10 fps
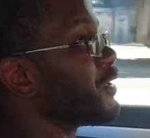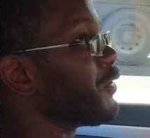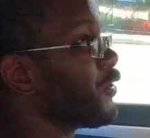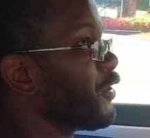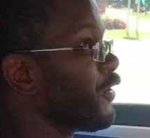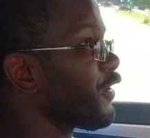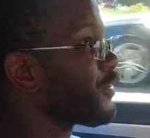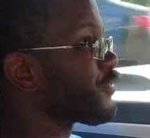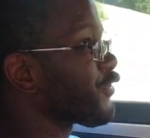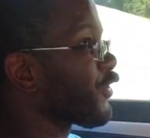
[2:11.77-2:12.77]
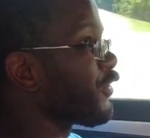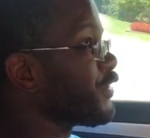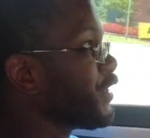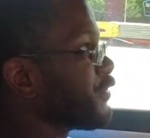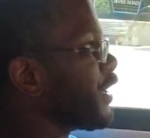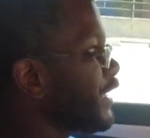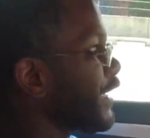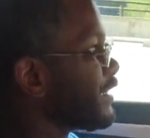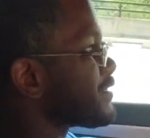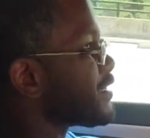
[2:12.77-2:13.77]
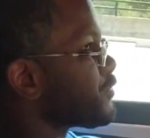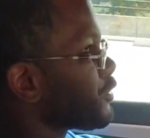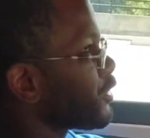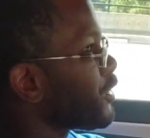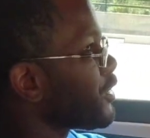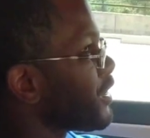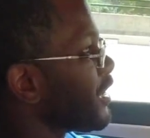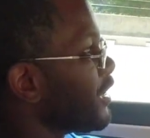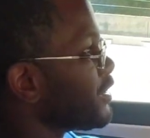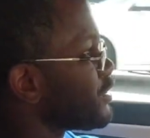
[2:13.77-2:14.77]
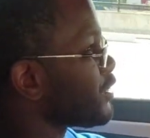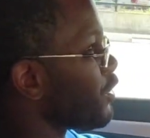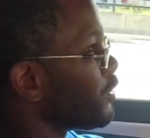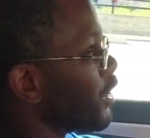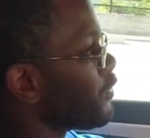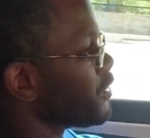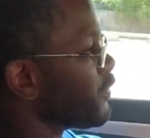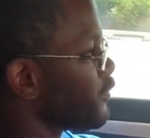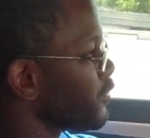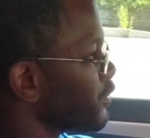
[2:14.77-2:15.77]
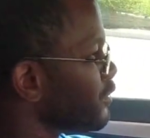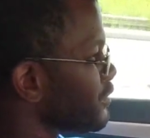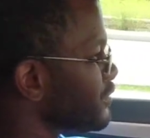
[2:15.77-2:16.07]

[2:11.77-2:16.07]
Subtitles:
a little conservative right now since we're so low on the fuel.